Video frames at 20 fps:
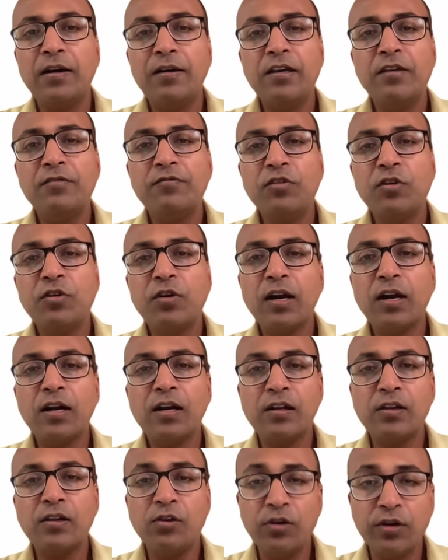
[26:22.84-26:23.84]
If you
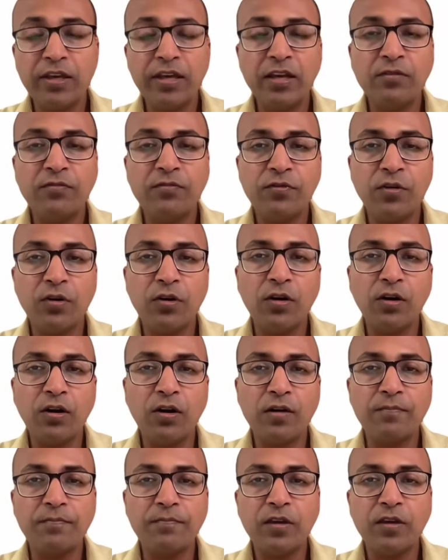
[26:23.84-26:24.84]
are looking
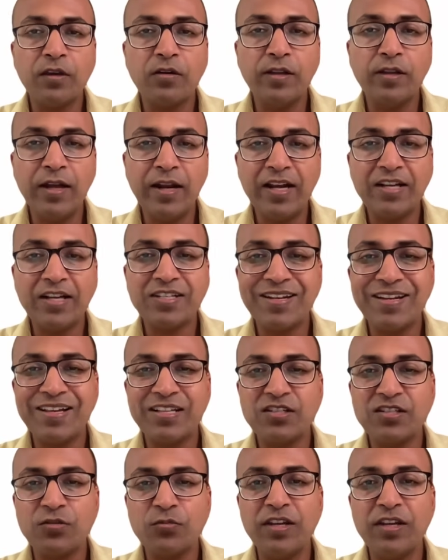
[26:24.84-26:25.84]
for, direction
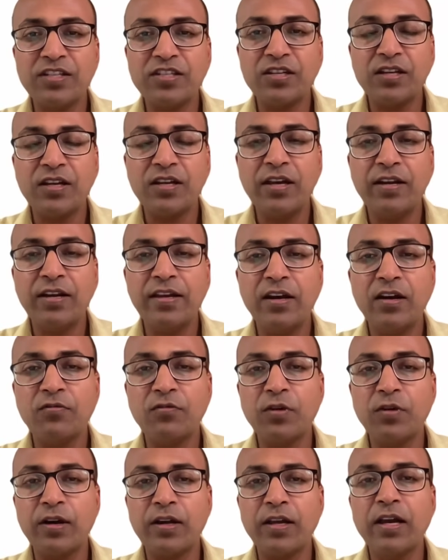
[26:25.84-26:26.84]
as to which area
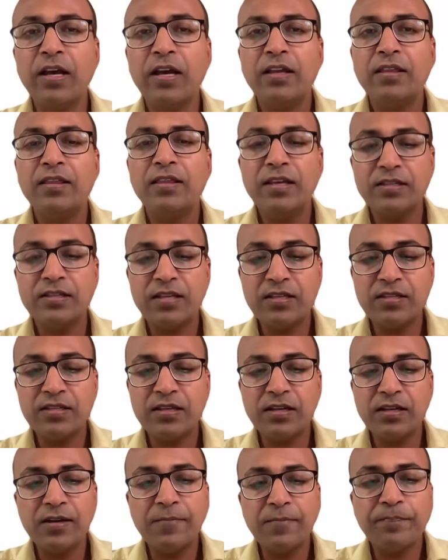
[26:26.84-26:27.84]
of work, this is
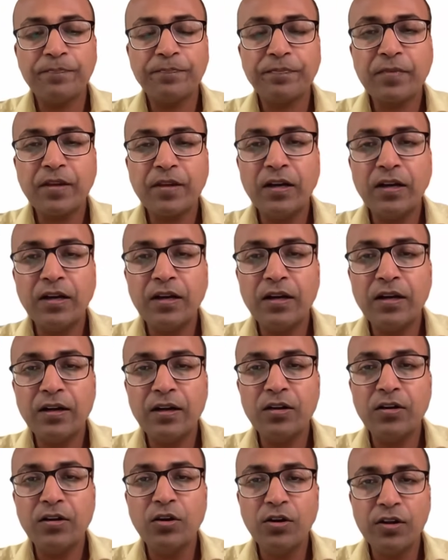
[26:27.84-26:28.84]
a
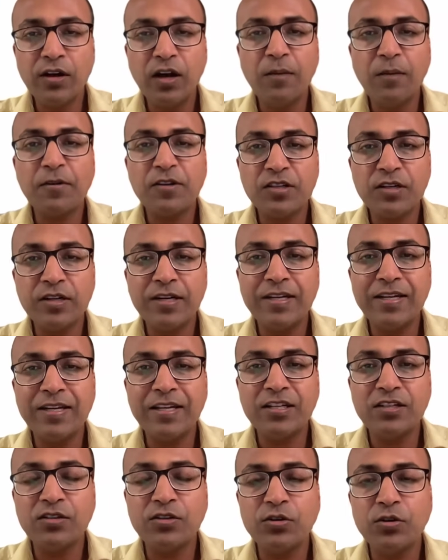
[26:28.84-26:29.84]
good
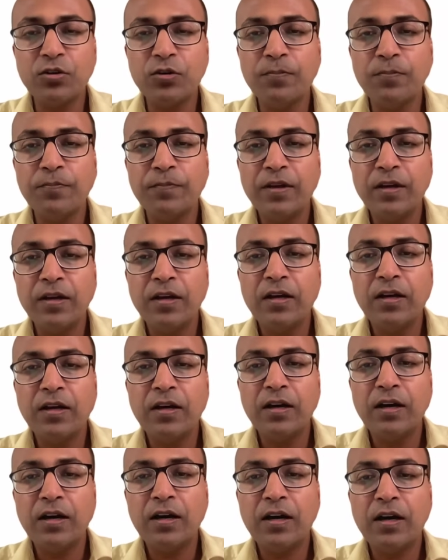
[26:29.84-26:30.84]
opportunity to
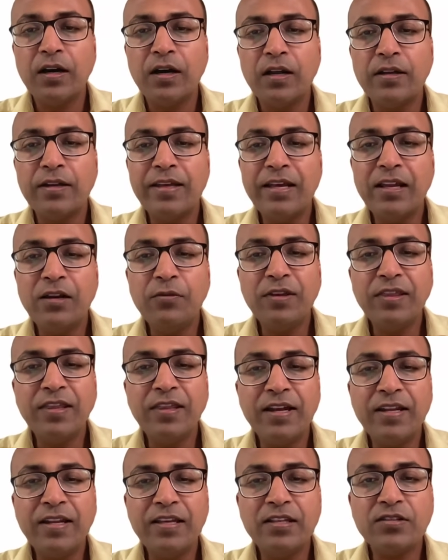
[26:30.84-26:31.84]
deal with
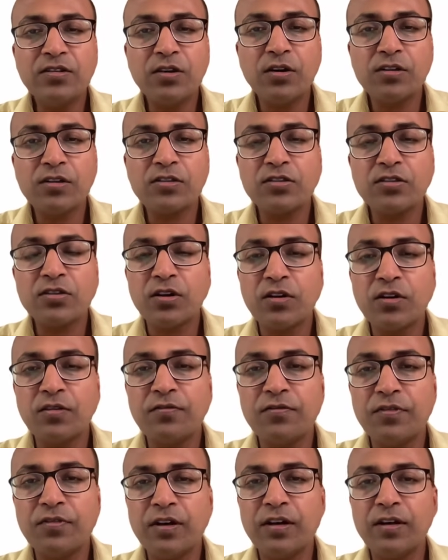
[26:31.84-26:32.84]
any sorts
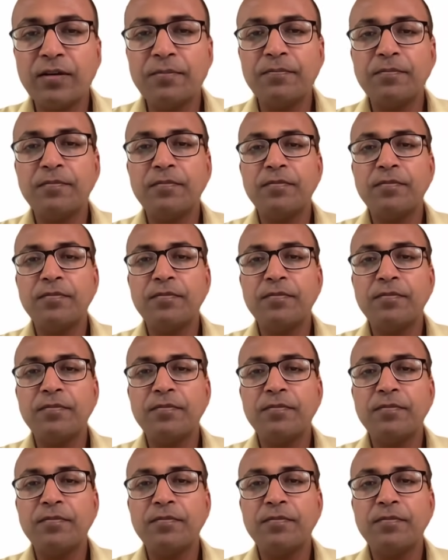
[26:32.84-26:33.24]
of